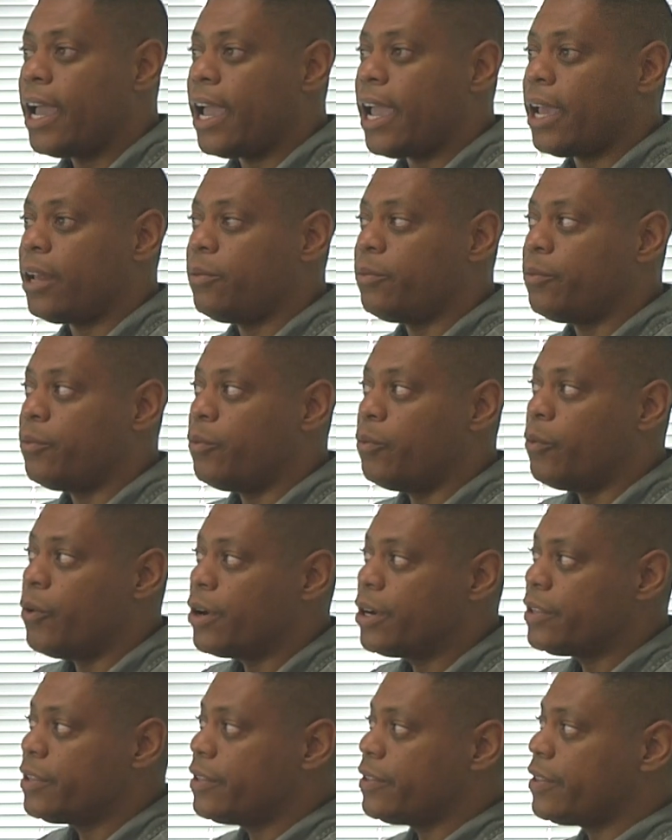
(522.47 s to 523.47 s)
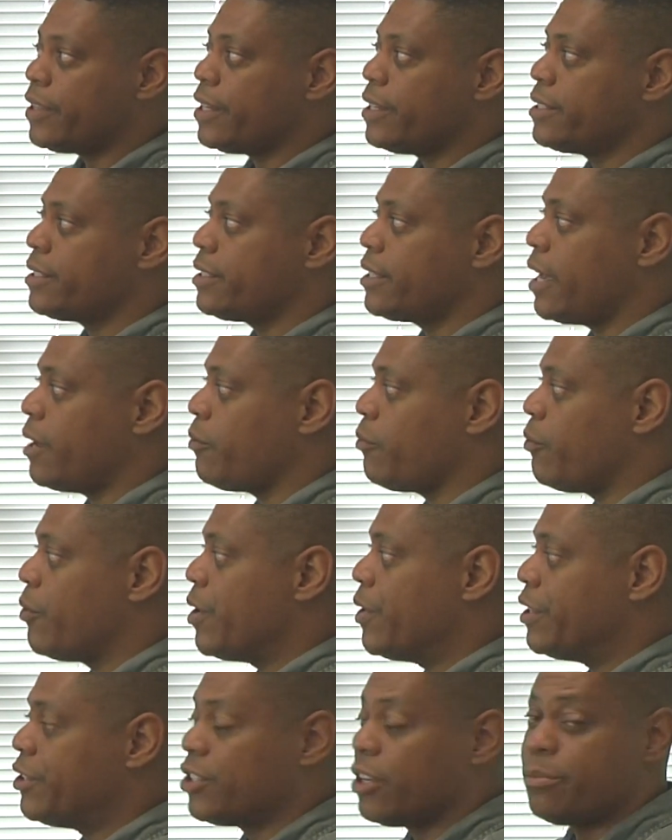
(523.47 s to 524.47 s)
And one of the things that
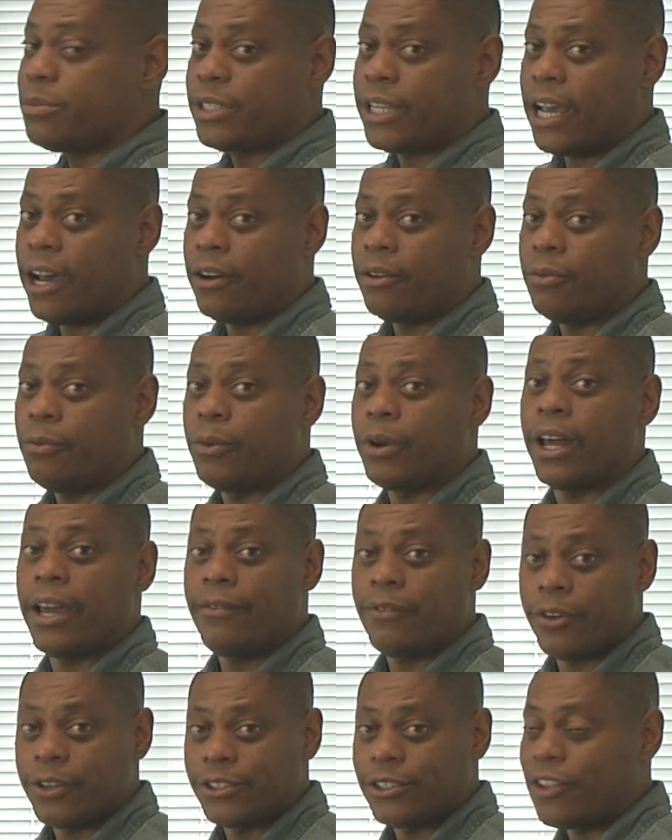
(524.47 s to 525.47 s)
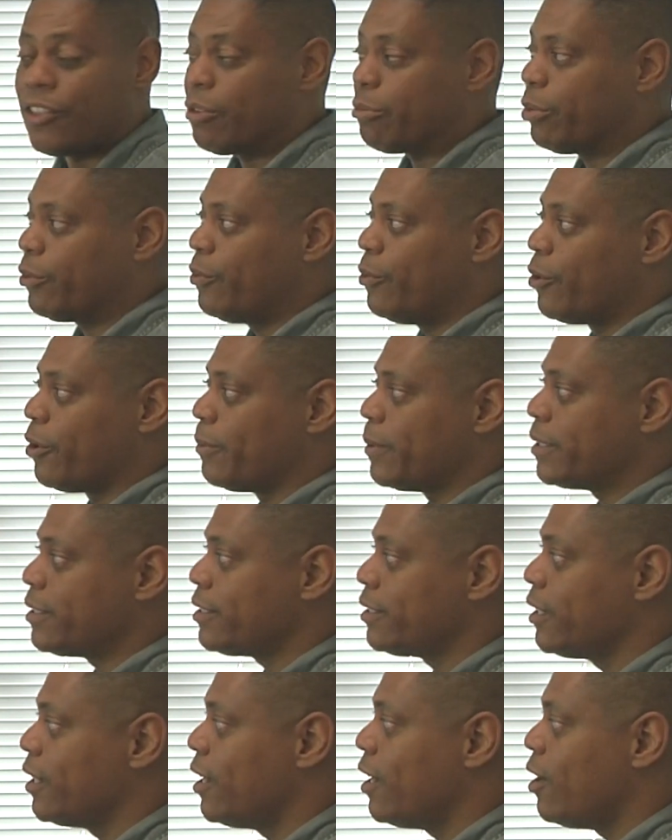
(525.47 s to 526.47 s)
really jumps out when I first saw the
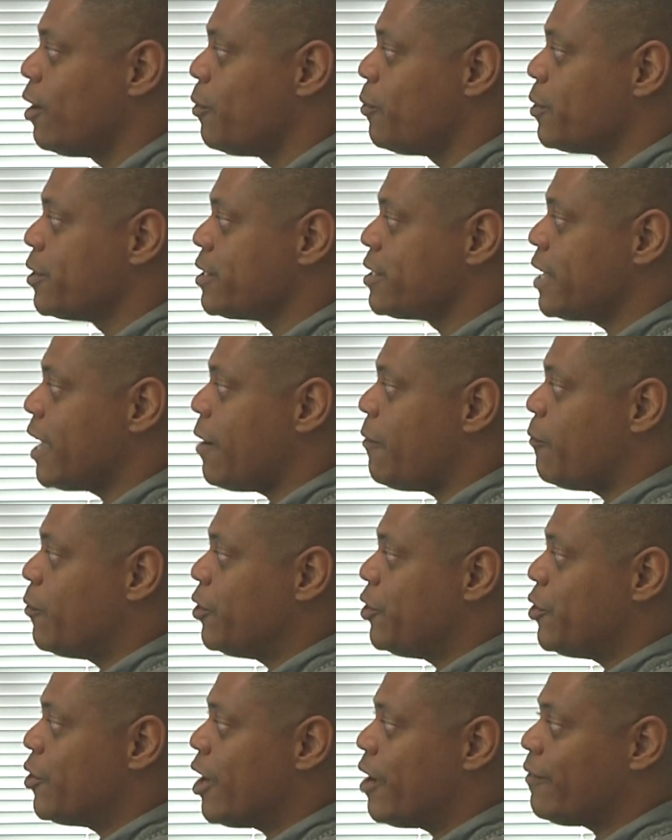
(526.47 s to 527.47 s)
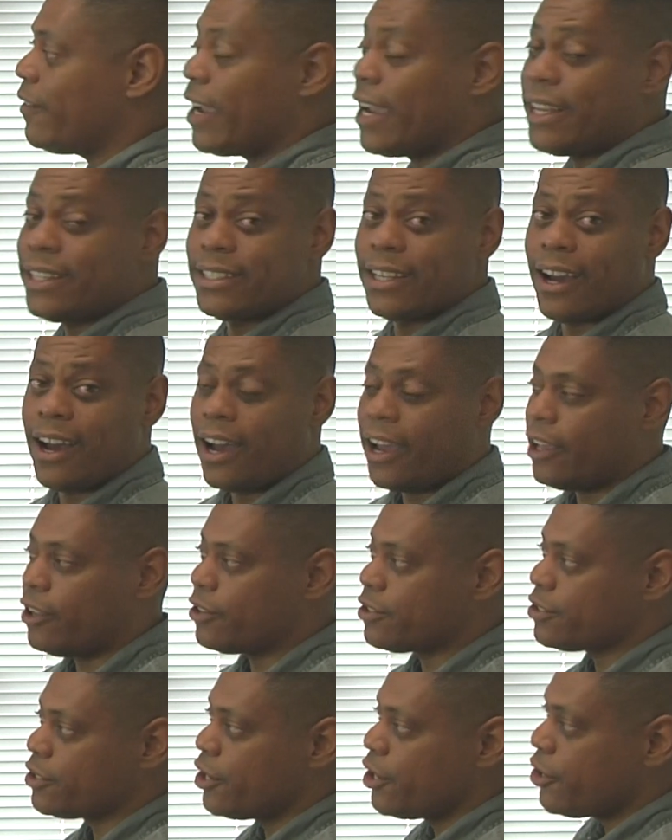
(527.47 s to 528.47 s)
performance was that when you have 8
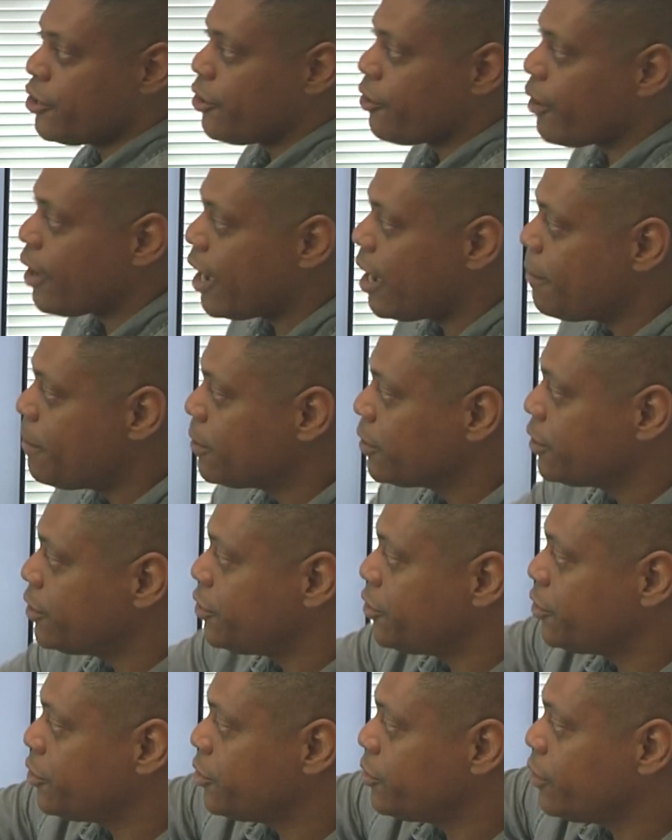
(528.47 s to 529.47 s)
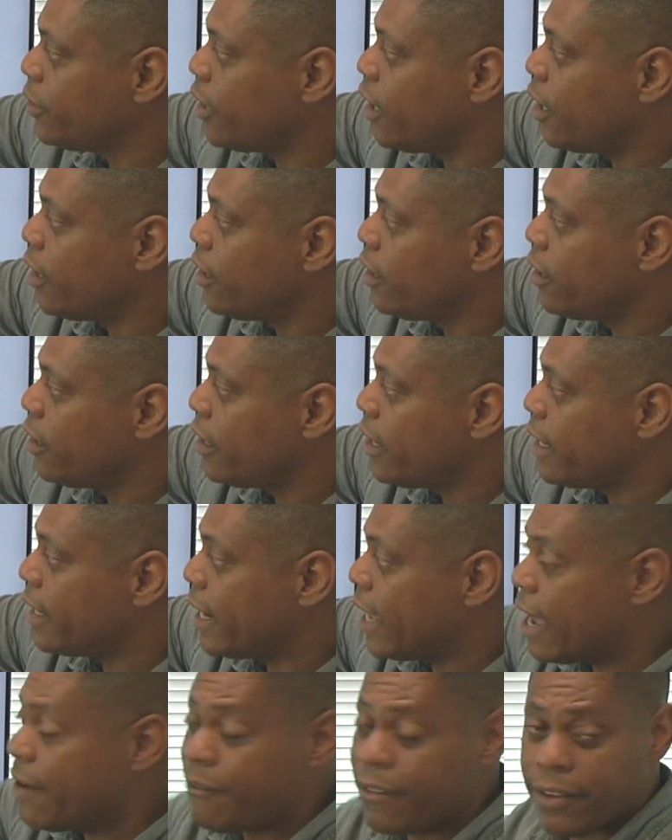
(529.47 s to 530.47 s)
tiles, you're able to do an
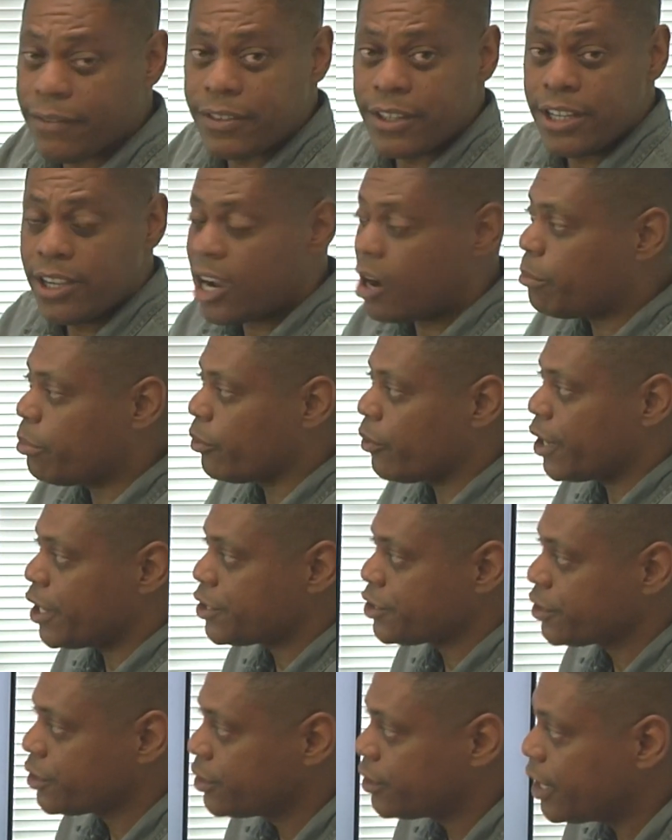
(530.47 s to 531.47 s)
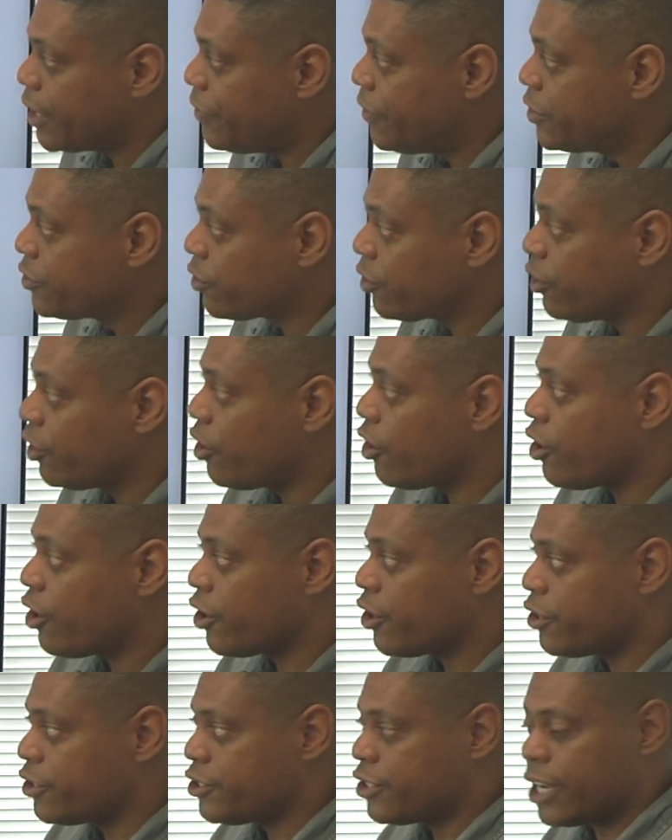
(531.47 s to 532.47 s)
FFT operation, and these are
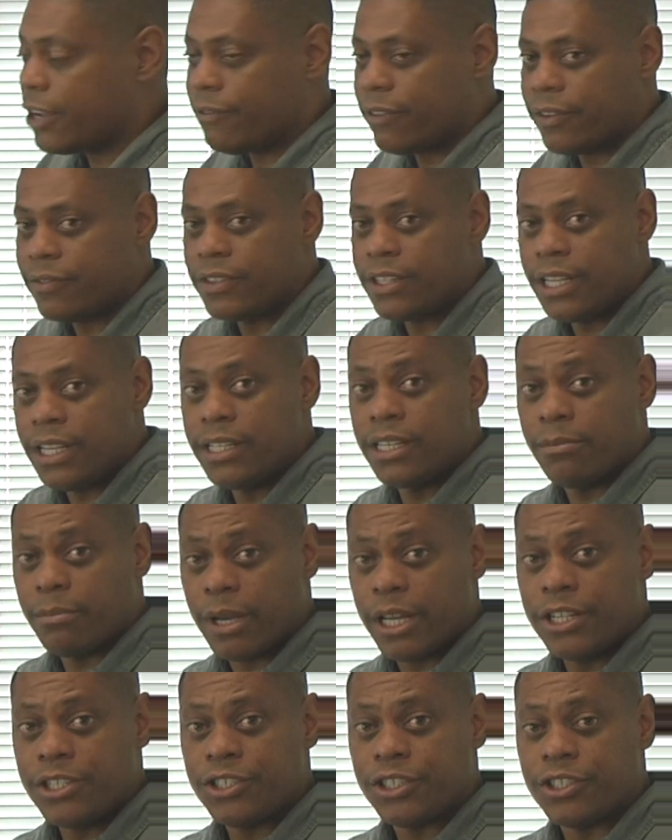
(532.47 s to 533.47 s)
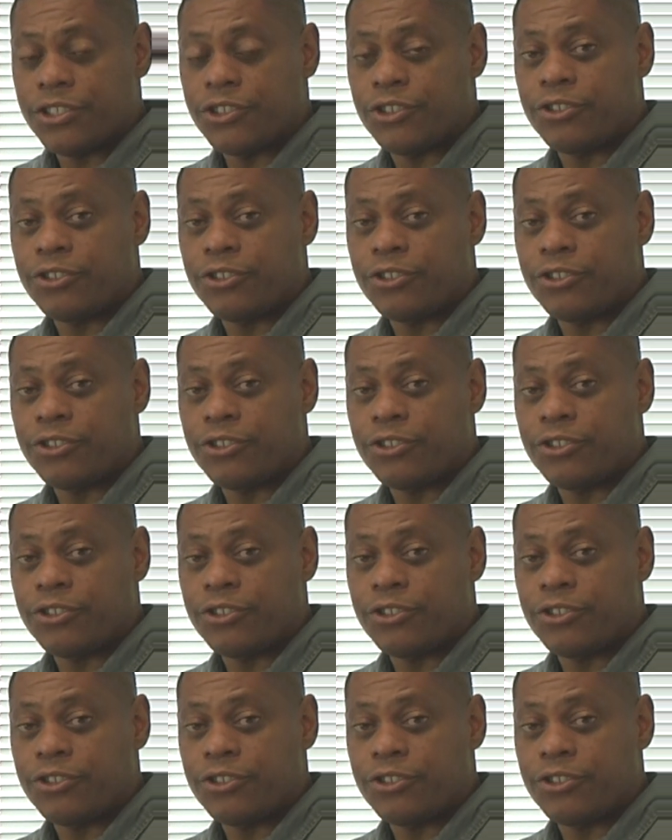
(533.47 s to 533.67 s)
large FFT dimensions.